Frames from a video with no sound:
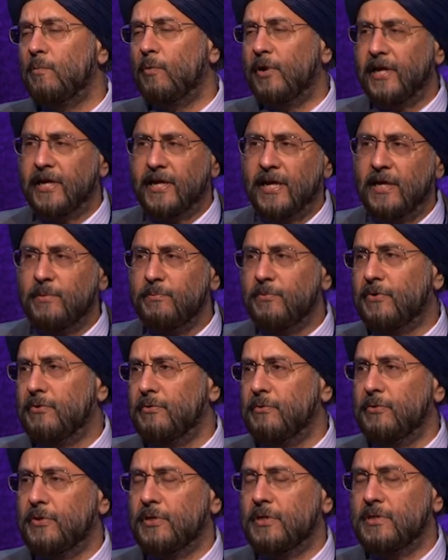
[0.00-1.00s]
when it came
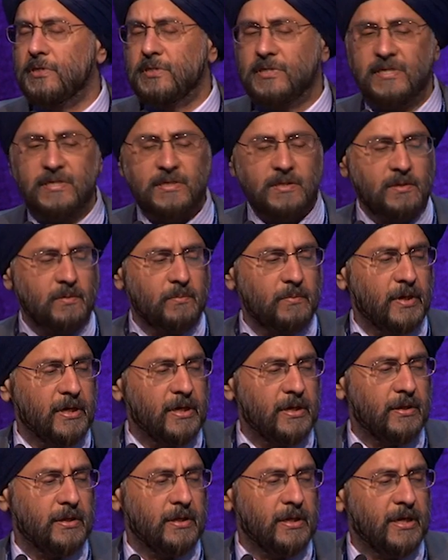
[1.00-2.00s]
through the system
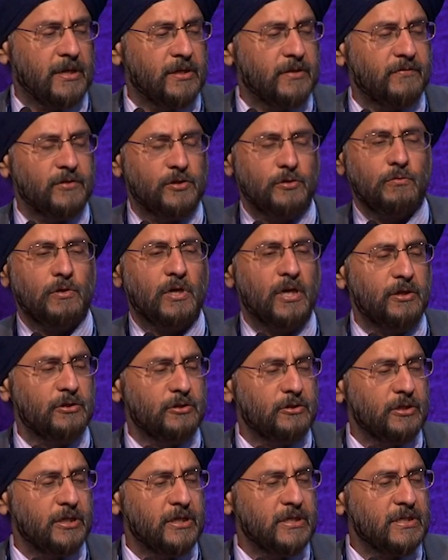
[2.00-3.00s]
in the individual
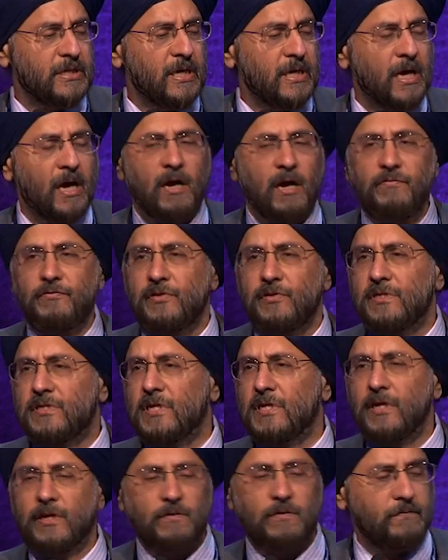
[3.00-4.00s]
countries after the
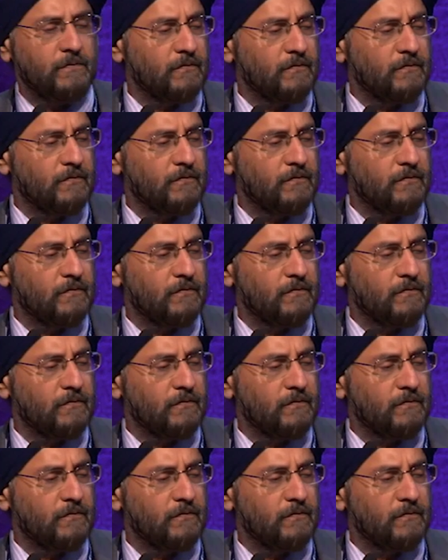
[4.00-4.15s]
cycle